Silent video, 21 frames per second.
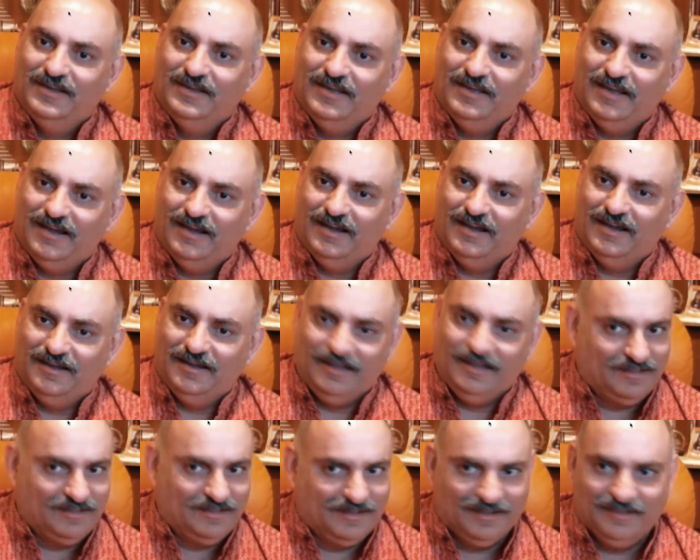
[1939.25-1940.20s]

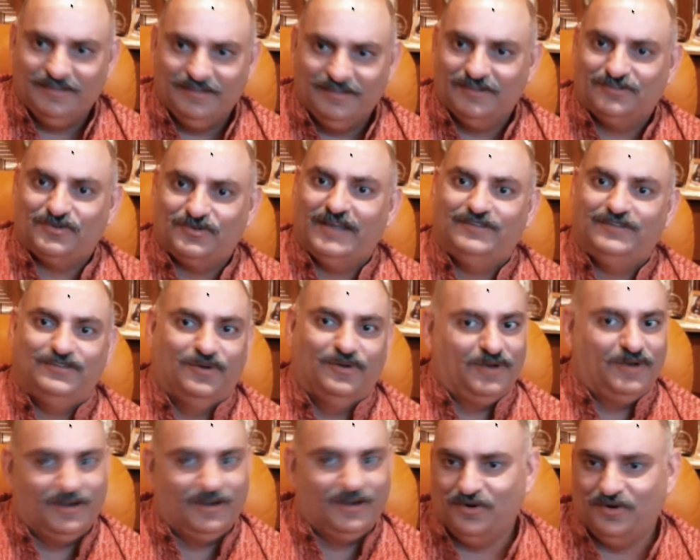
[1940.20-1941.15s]
in the strike
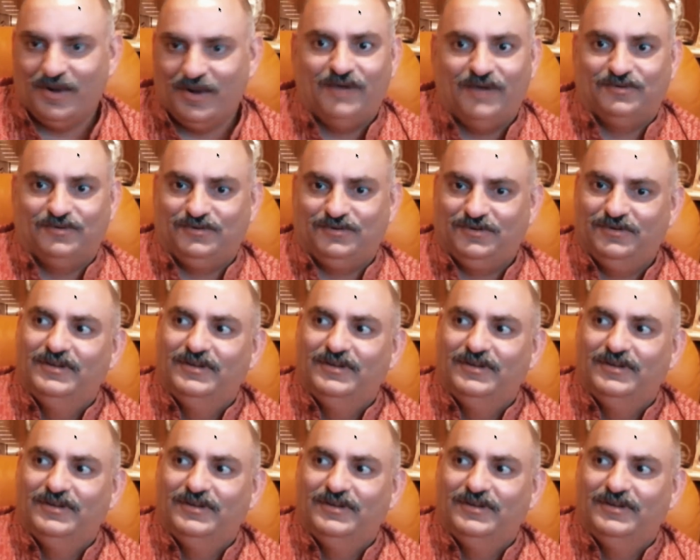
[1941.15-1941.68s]
zone and you're out.